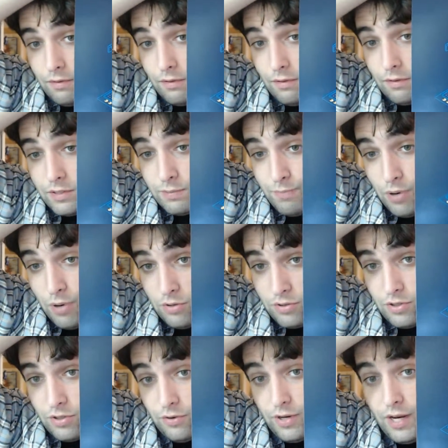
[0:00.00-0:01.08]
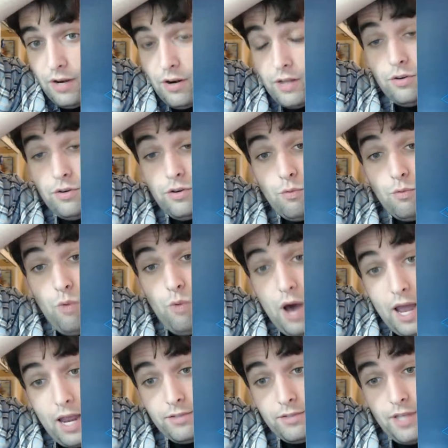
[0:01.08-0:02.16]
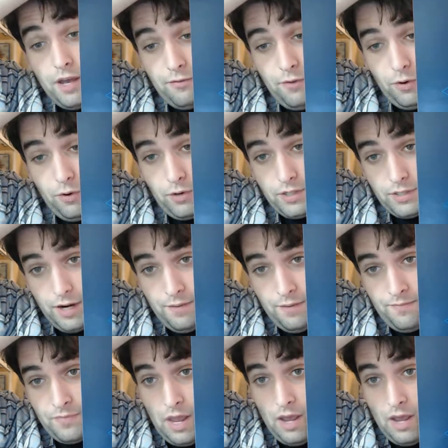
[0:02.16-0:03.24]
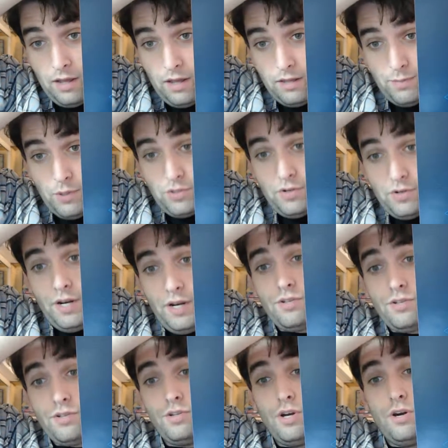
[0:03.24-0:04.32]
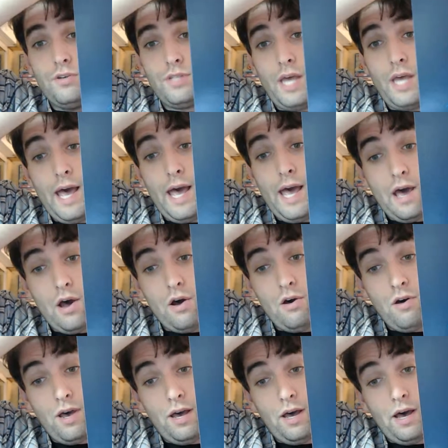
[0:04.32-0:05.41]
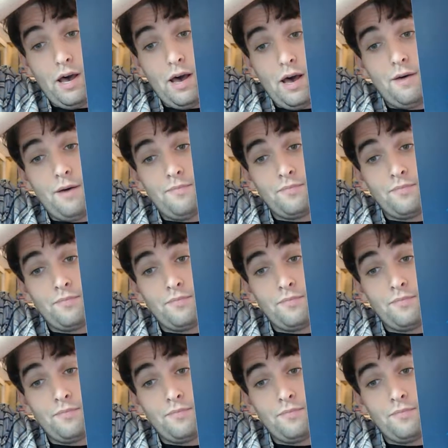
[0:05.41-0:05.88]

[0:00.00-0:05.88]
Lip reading: this poster here, I don't know why I was out of focus there. This poster here shows how,